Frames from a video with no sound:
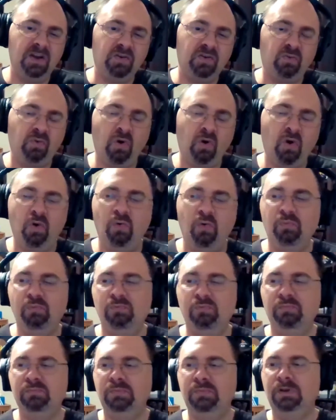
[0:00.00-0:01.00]

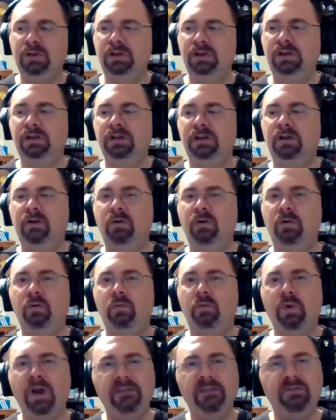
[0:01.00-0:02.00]
Chrome.
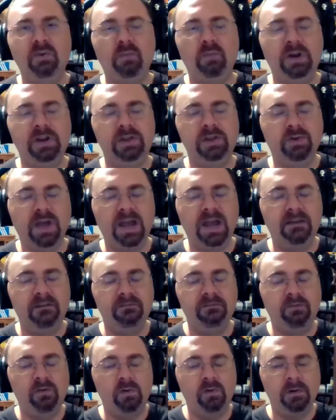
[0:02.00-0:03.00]
Raven, what do you got it
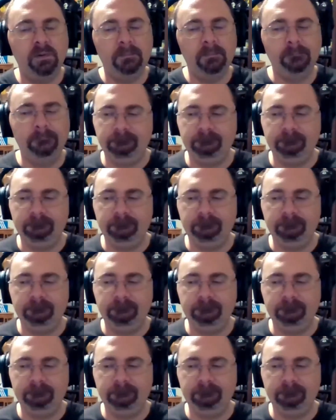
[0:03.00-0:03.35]
for?